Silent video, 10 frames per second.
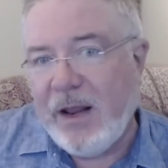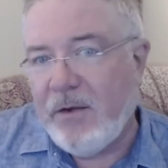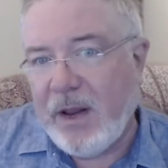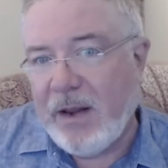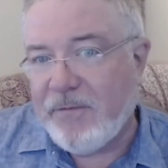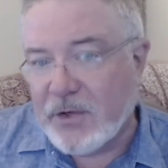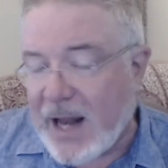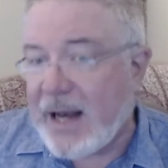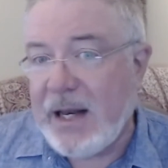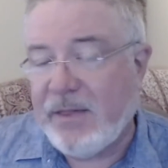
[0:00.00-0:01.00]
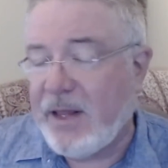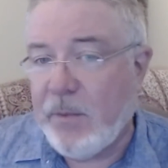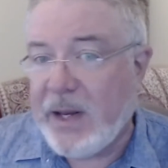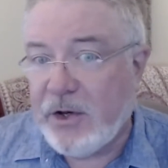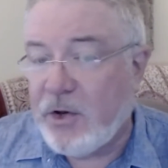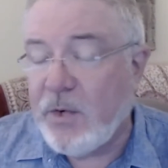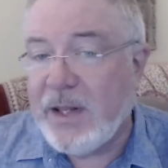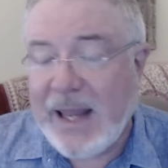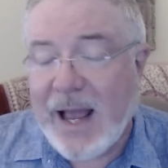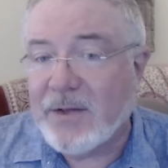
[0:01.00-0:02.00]
If there's not anything we can do
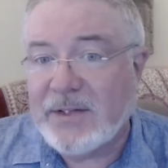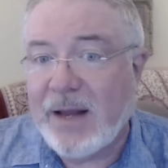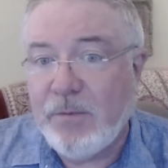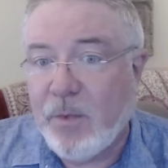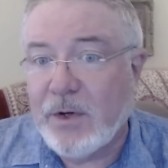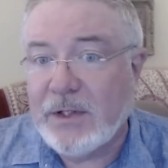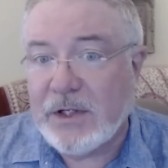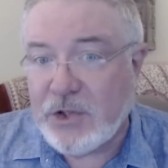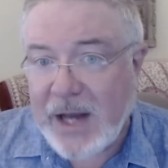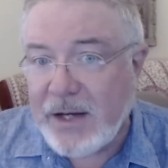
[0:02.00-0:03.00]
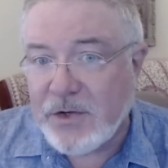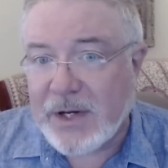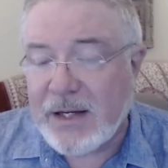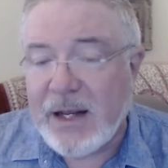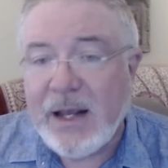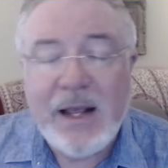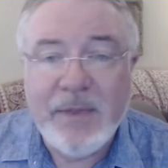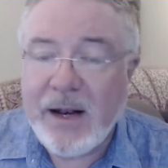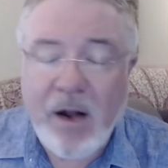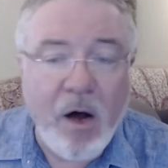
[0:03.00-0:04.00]
in the outside world to change it,
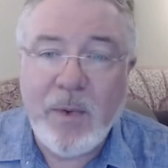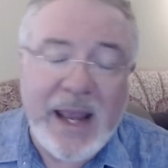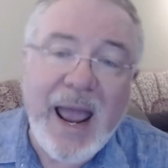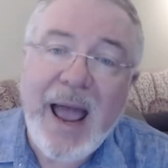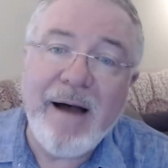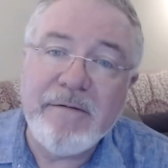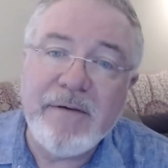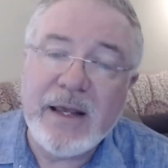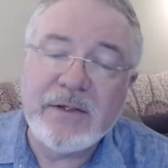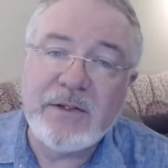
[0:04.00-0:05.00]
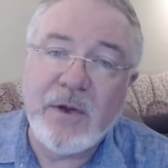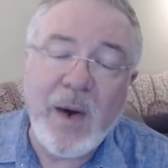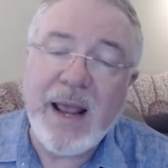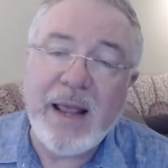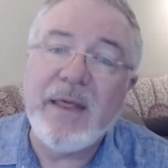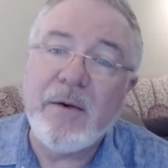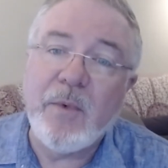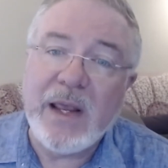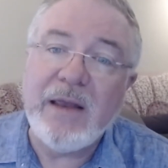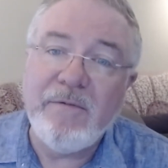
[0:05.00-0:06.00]
then all we have is the way that
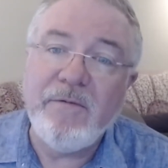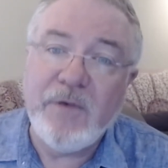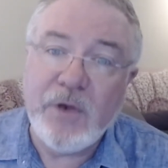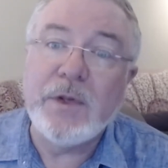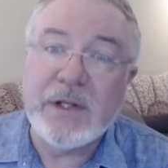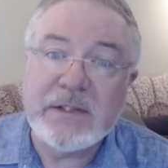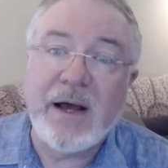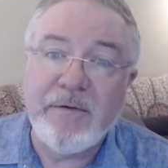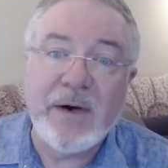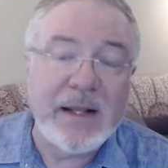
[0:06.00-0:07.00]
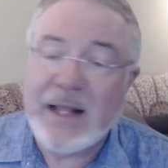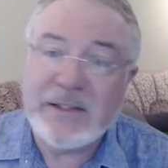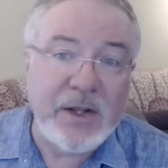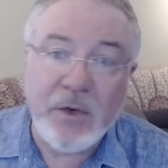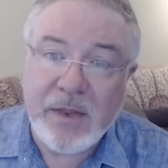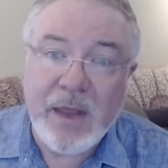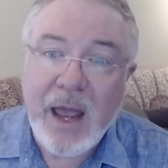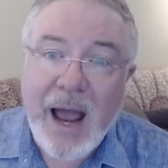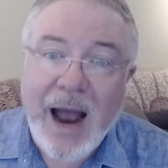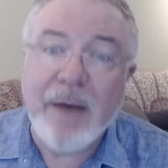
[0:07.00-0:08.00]
we view the suffering. That's the only
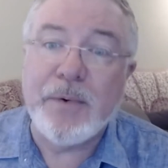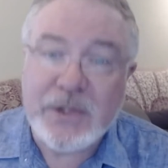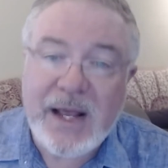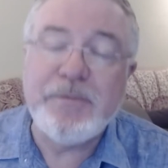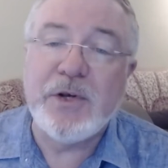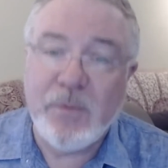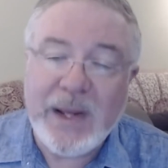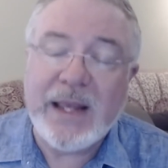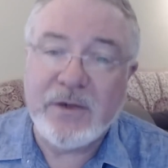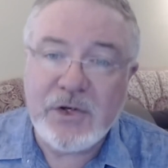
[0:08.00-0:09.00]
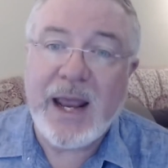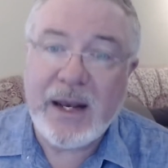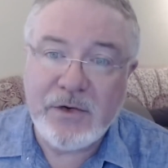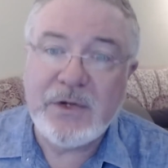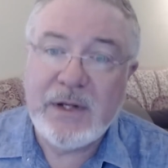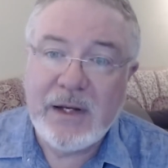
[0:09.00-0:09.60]
our perception we can change.